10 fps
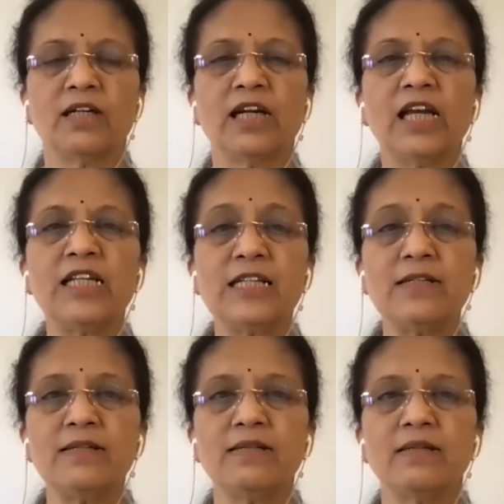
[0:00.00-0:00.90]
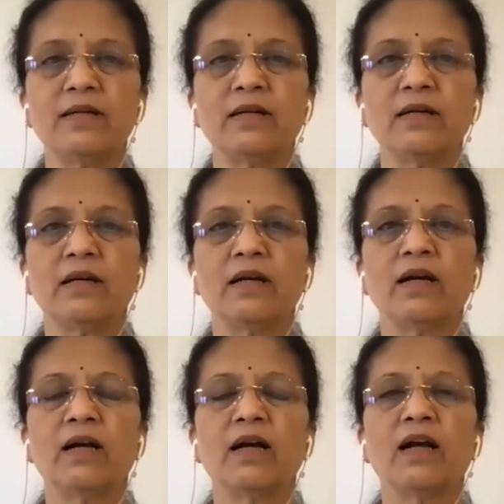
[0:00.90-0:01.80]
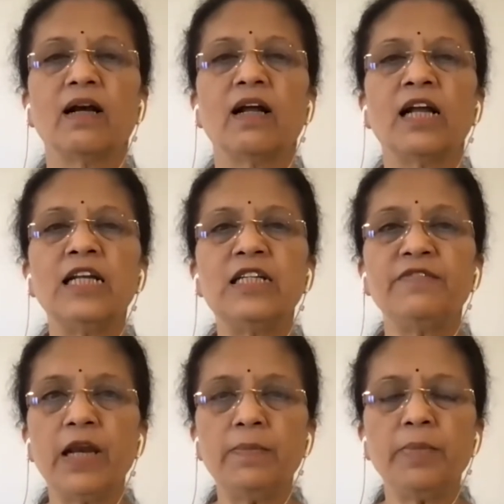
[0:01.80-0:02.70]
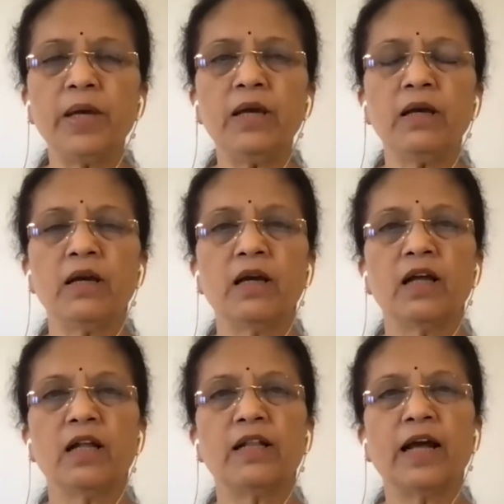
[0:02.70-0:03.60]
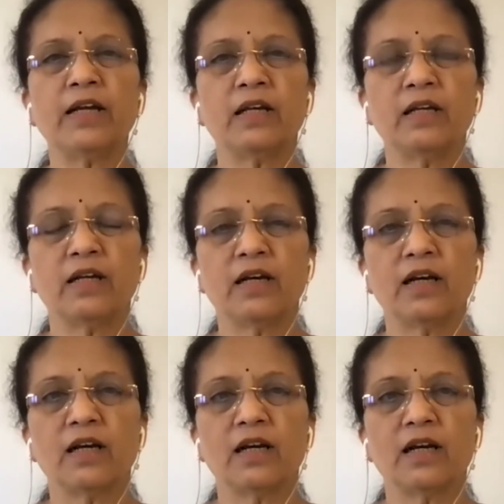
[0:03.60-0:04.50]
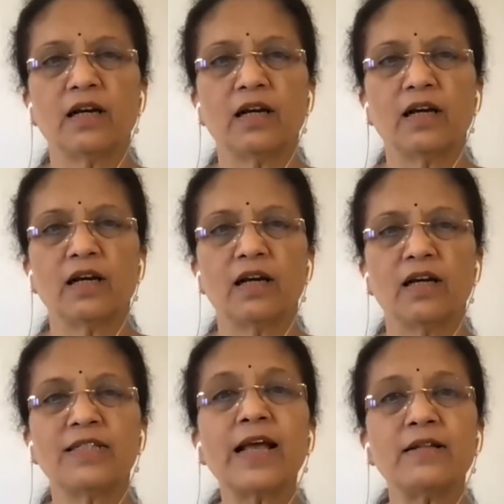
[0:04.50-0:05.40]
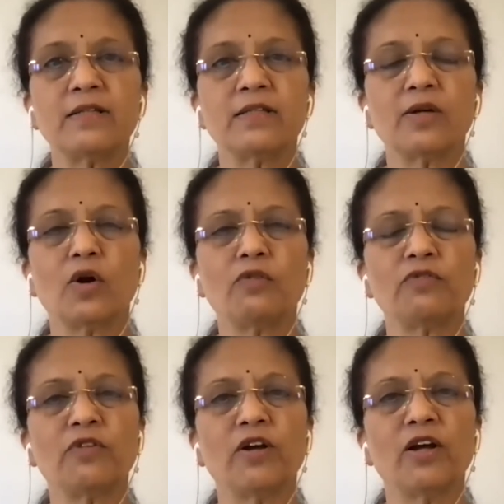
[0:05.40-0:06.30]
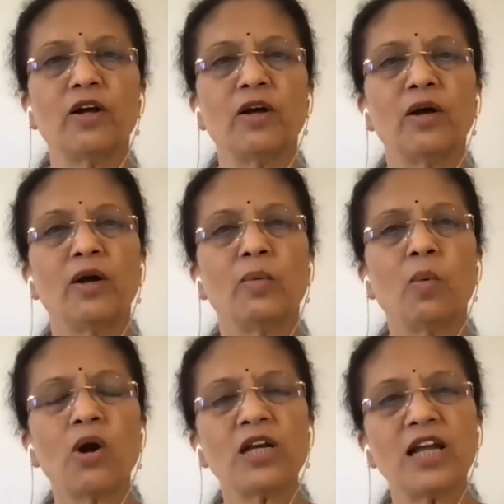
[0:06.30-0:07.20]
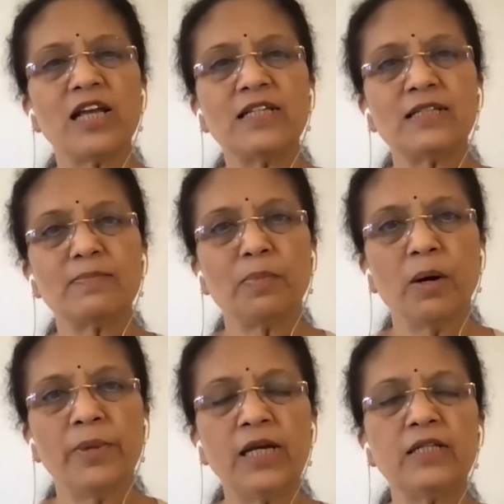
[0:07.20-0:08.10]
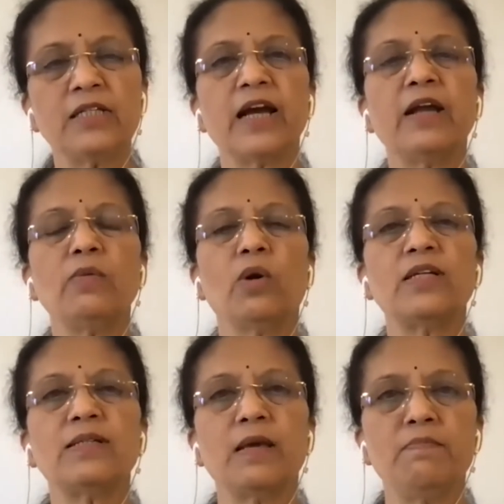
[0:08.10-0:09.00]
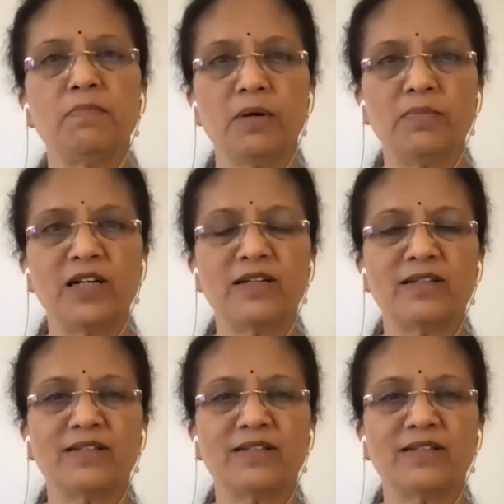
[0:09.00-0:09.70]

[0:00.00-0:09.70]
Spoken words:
it is developing that sense of what is permanent and what is impermanent.